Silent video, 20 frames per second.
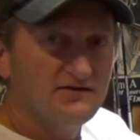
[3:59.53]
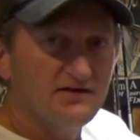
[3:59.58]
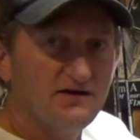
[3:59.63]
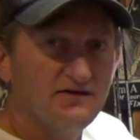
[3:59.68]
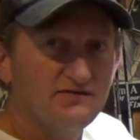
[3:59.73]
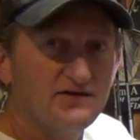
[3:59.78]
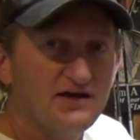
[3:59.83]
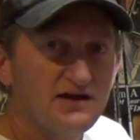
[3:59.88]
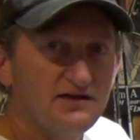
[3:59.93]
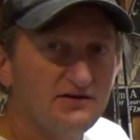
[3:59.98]

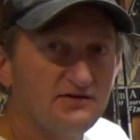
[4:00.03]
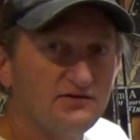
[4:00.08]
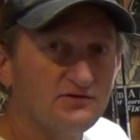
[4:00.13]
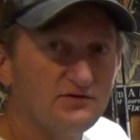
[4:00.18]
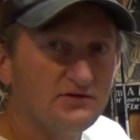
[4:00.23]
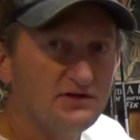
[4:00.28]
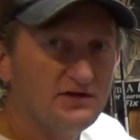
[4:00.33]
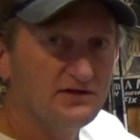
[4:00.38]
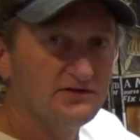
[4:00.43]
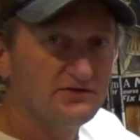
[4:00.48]
I've got a
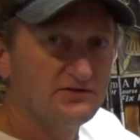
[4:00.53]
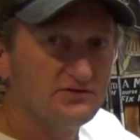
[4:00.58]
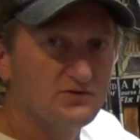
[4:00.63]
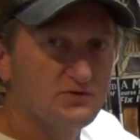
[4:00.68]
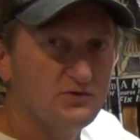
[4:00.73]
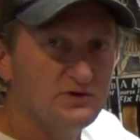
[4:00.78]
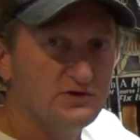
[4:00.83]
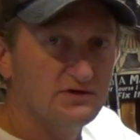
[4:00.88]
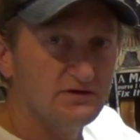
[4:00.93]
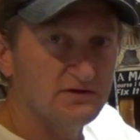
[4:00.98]
little
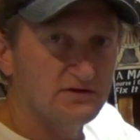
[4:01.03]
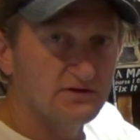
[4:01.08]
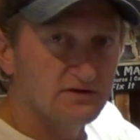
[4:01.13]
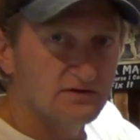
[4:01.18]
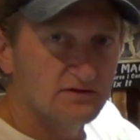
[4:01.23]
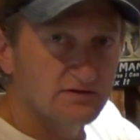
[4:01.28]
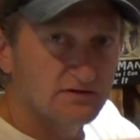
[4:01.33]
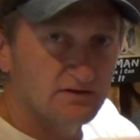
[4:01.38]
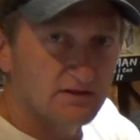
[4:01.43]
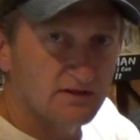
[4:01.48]
quill
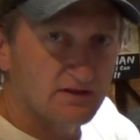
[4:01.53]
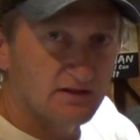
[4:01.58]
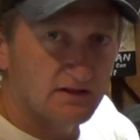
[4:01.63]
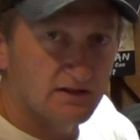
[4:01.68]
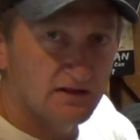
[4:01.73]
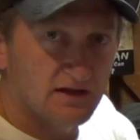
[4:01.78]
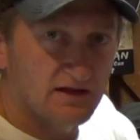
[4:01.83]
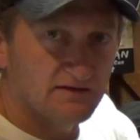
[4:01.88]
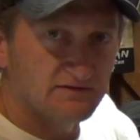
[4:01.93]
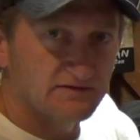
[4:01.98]

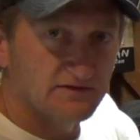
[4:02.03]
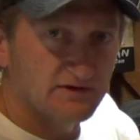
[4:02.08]
left